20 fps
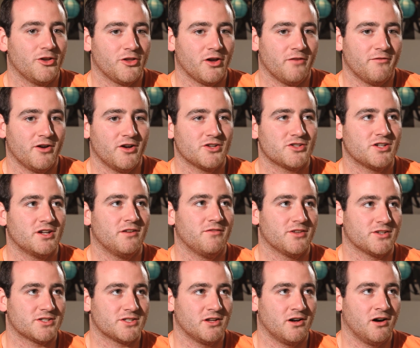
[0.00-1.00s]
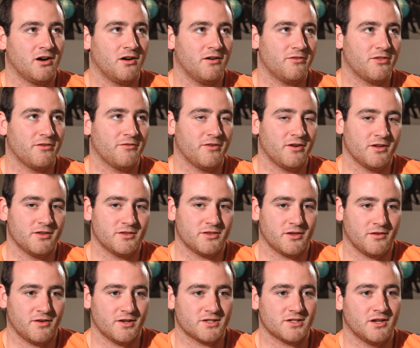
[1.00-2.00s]
diversity of the staff, the
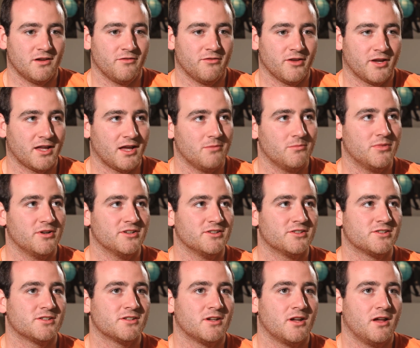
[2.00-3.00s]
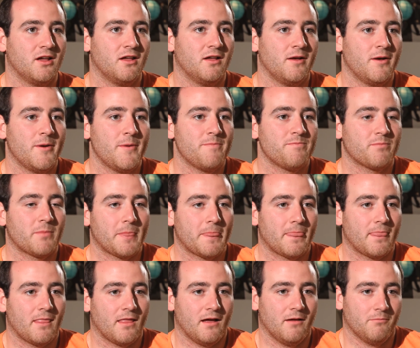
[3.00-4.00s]
diversity of the campers,
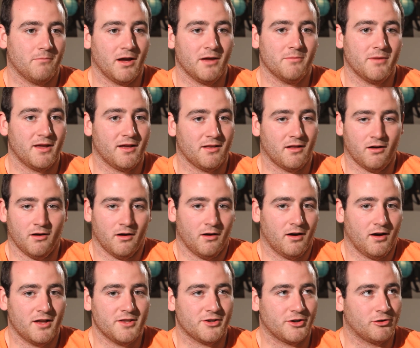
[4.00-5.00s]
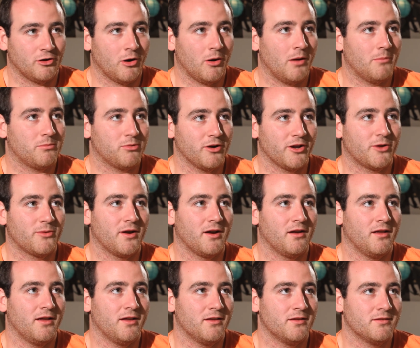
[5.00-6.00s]
I had to grow up pretty
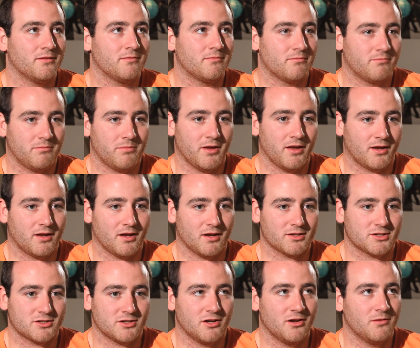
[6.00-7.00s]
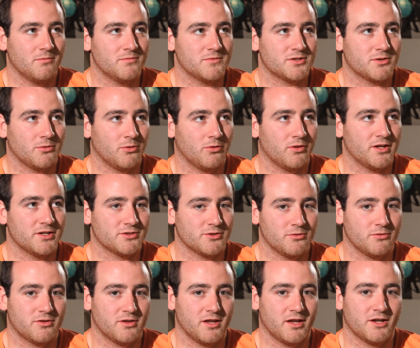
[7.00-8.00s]
quickly and be accustomed to all these
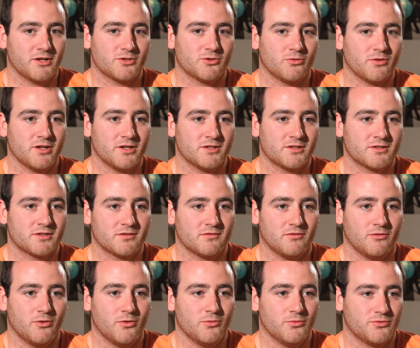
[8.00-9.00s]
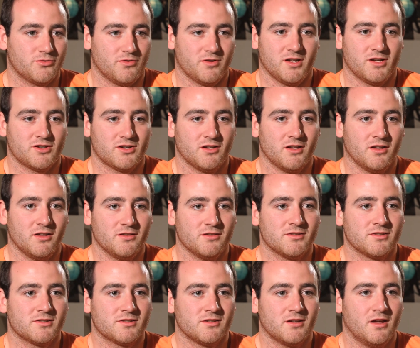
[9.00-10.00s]
new things, all these new
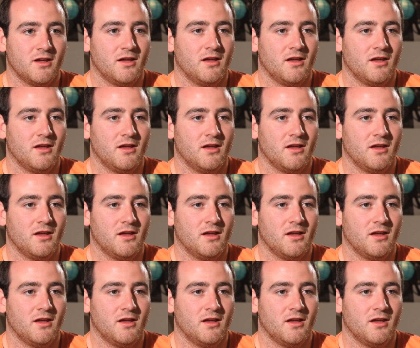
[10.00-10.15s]
traditions,